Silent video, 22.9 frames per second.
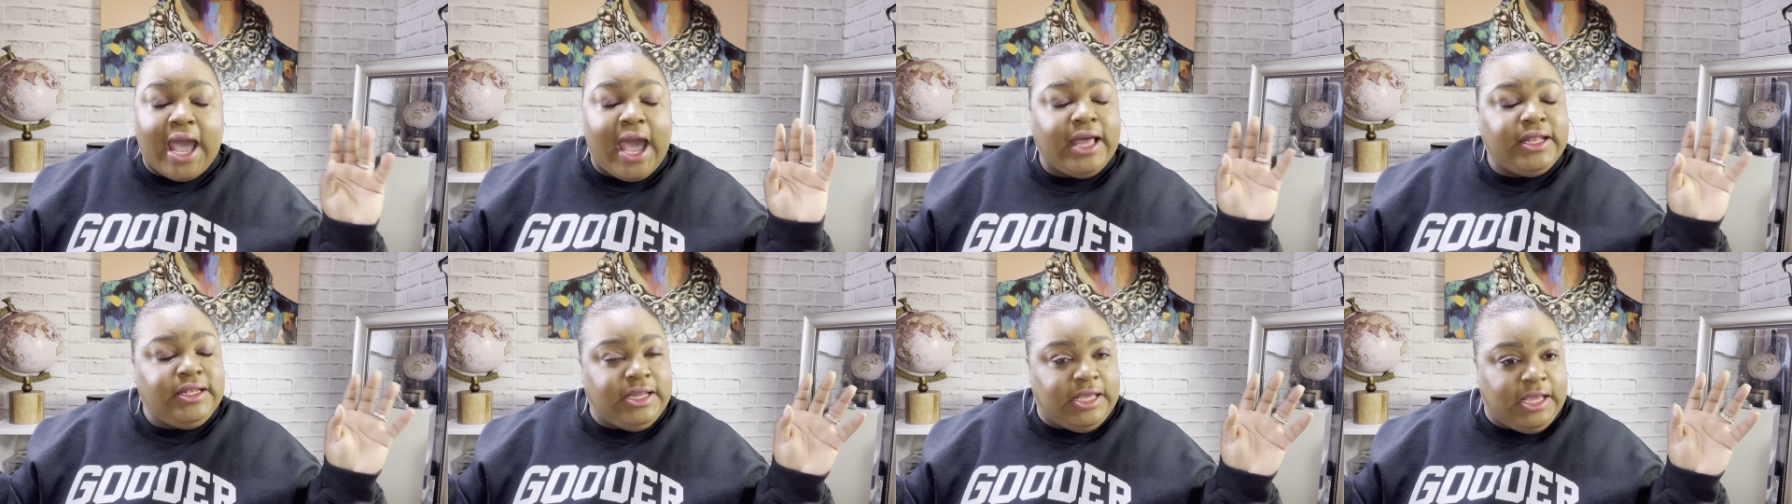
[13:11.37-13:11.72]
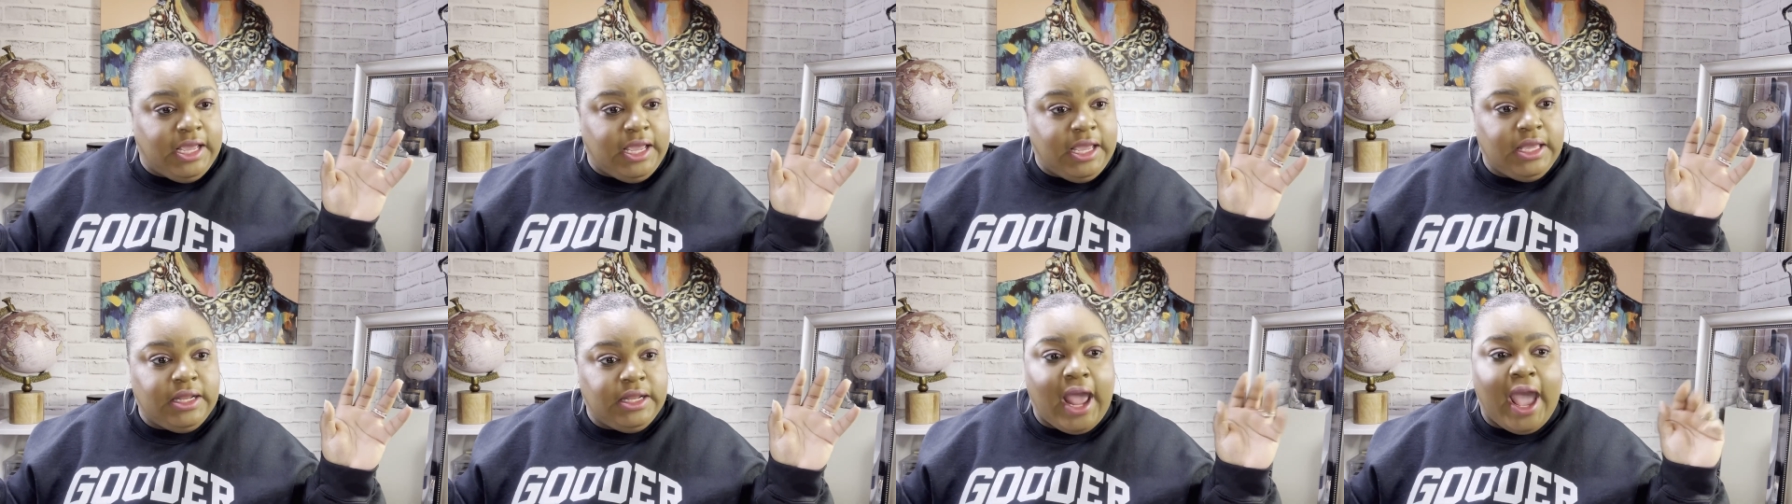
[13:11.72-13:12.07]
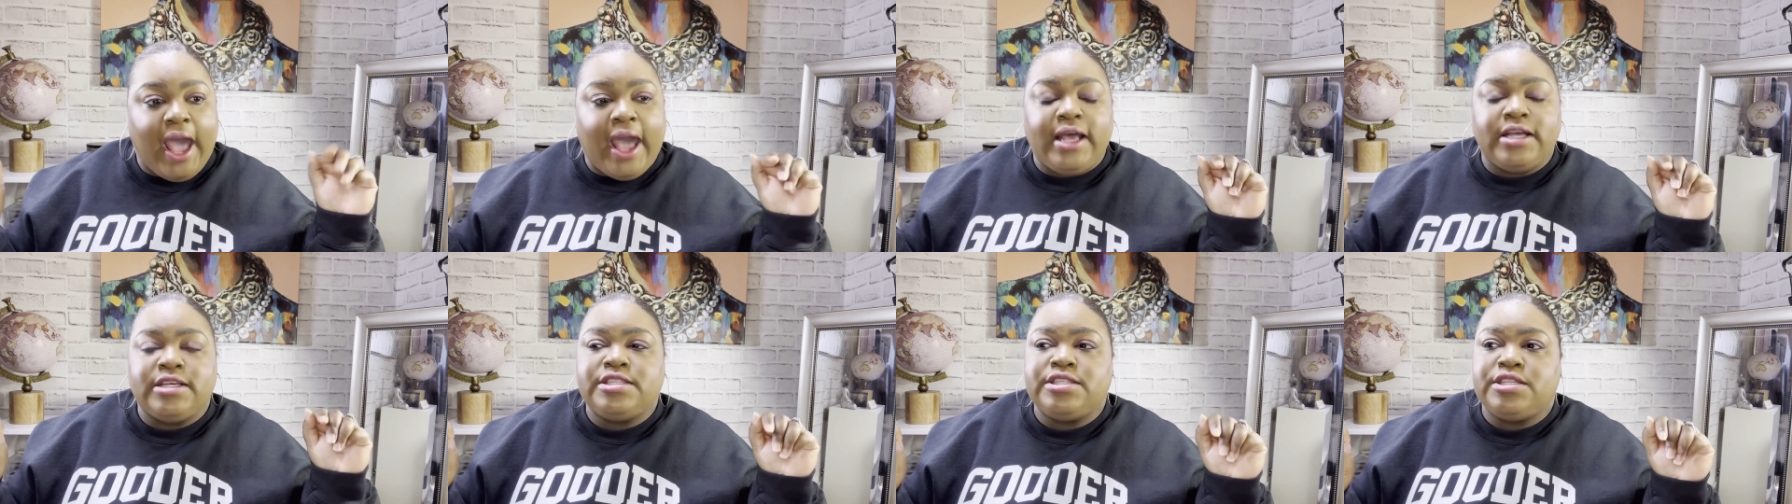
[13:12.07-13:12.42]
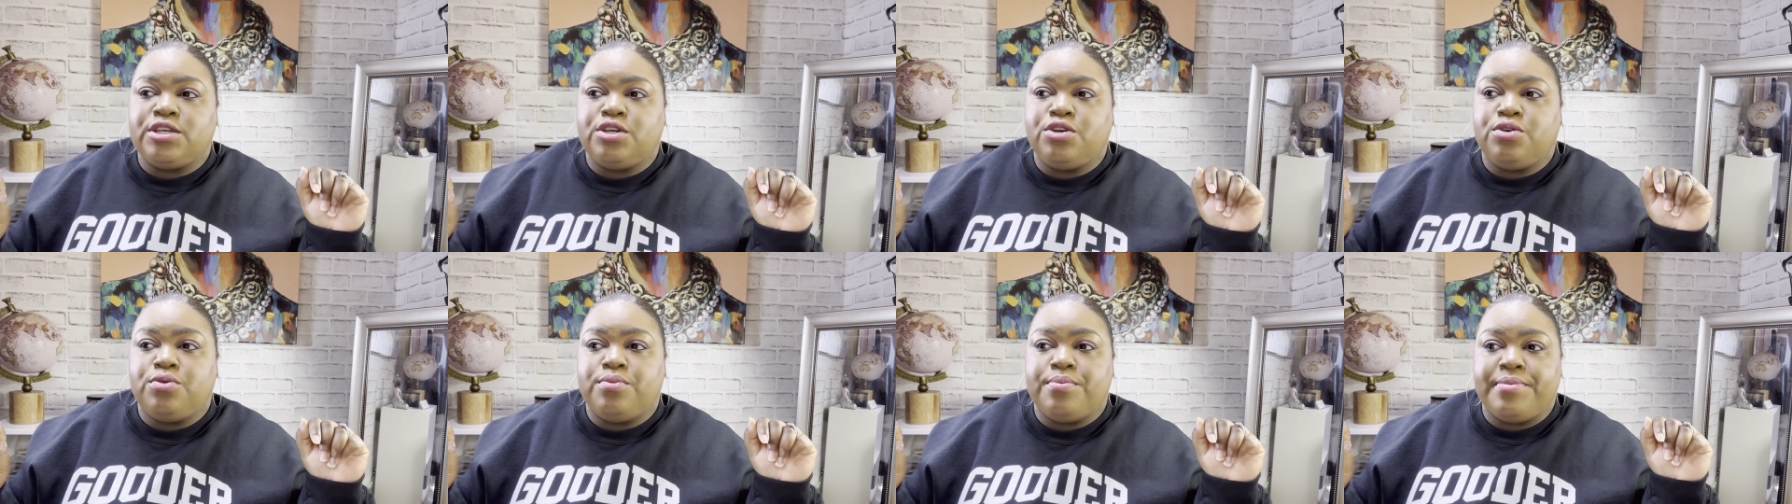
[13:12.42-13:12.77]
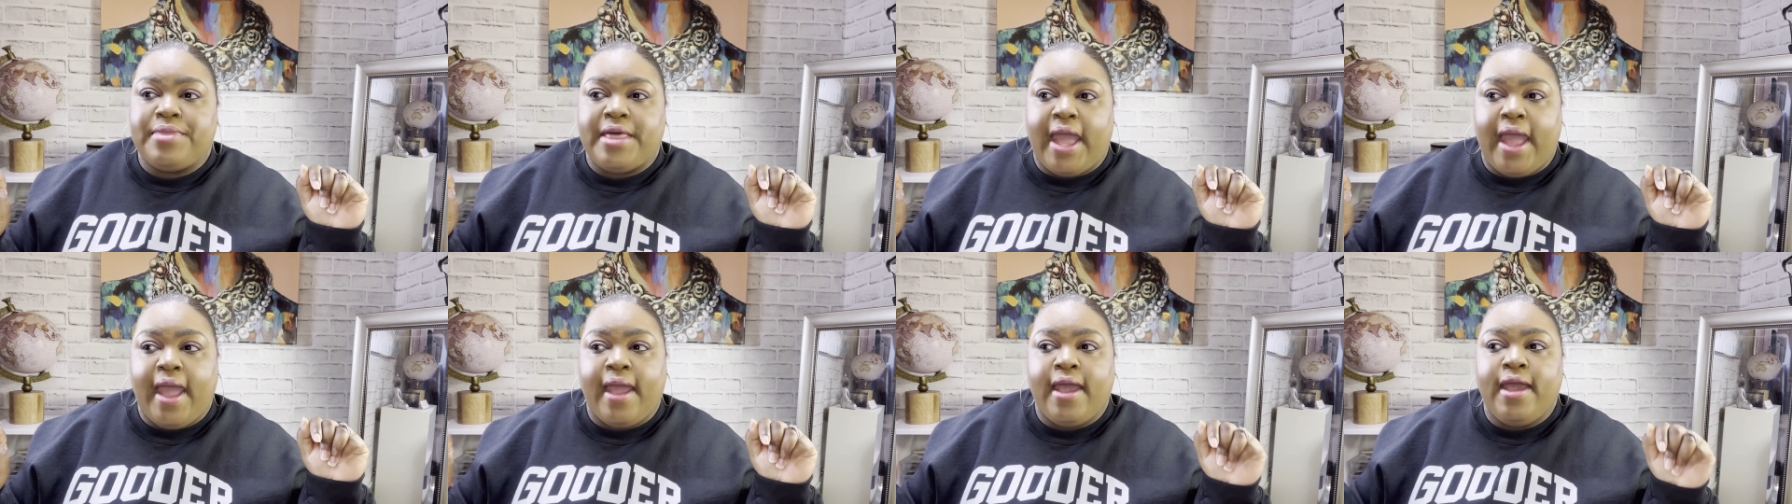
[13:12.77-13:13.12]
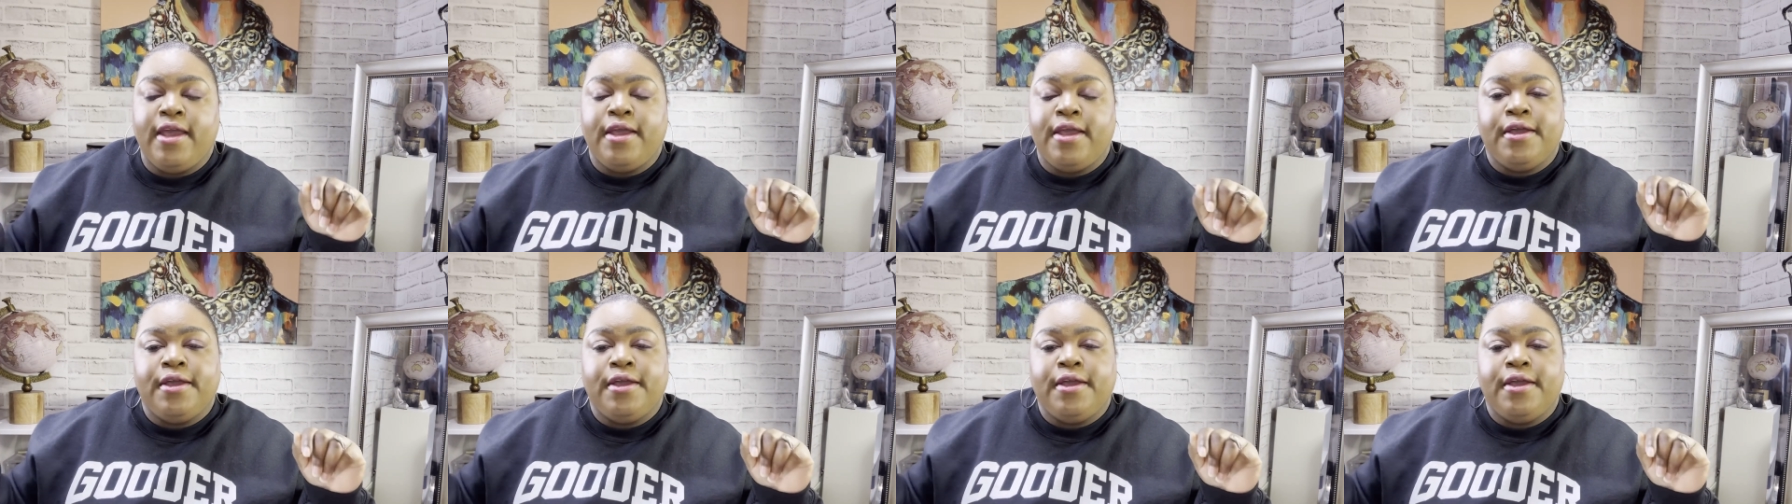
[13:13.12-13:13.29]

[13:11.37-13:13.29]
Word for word: I did. I assumed that